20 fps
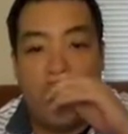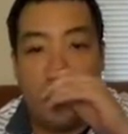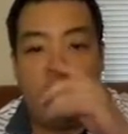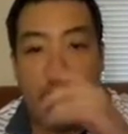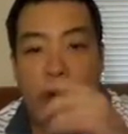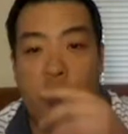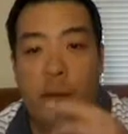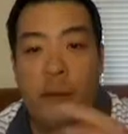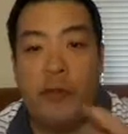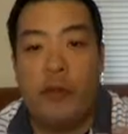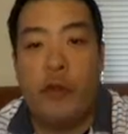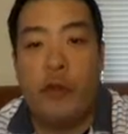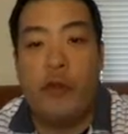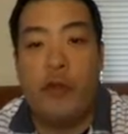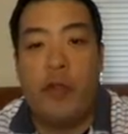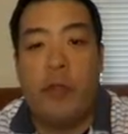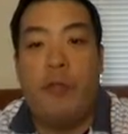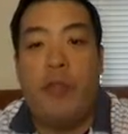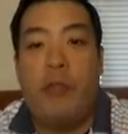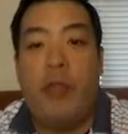This tournament is
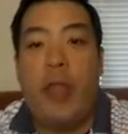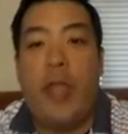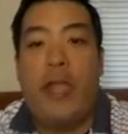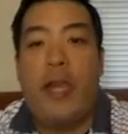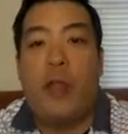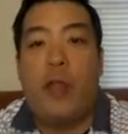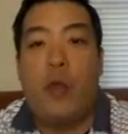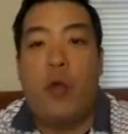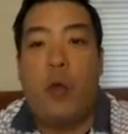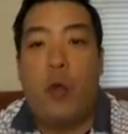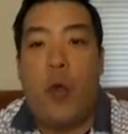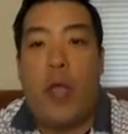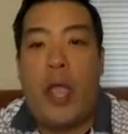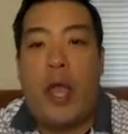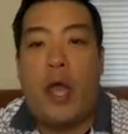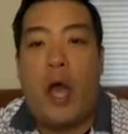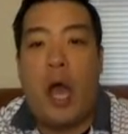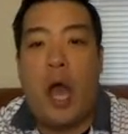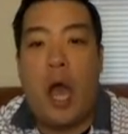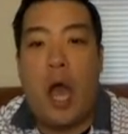usually played at
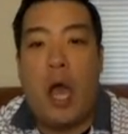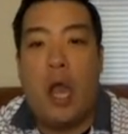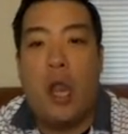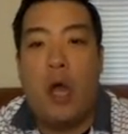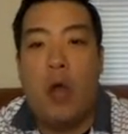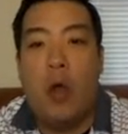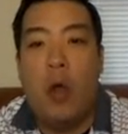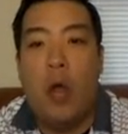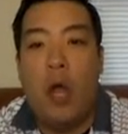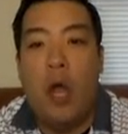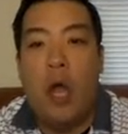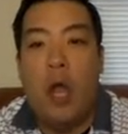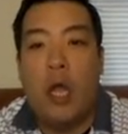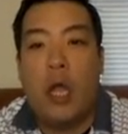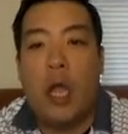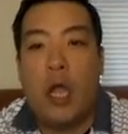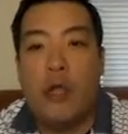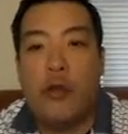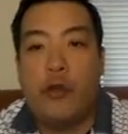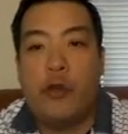Quail Hollow
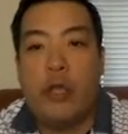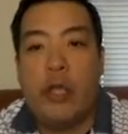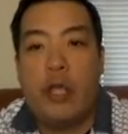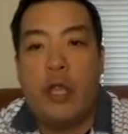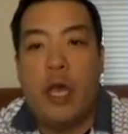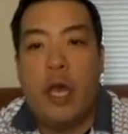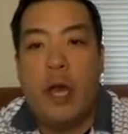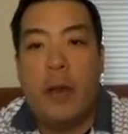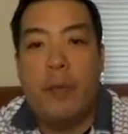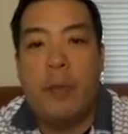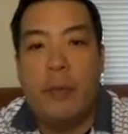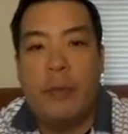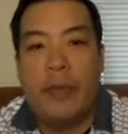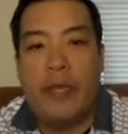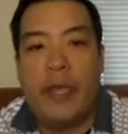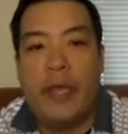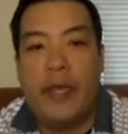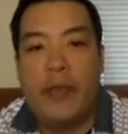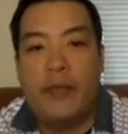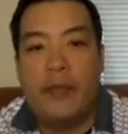Country Club, but
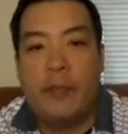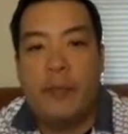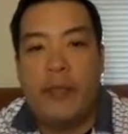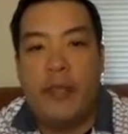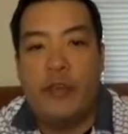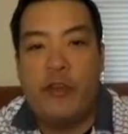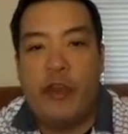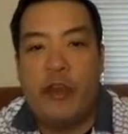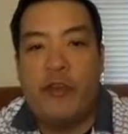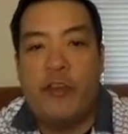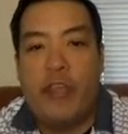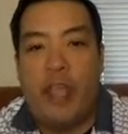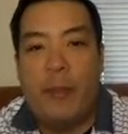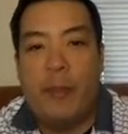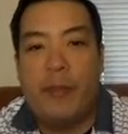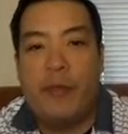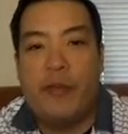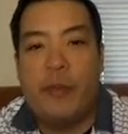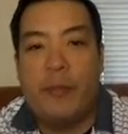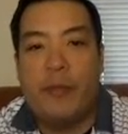because the PGA
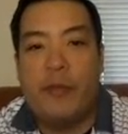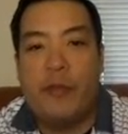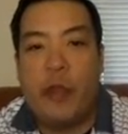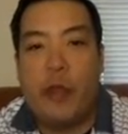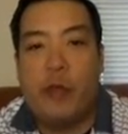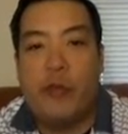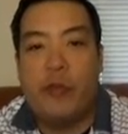Championship is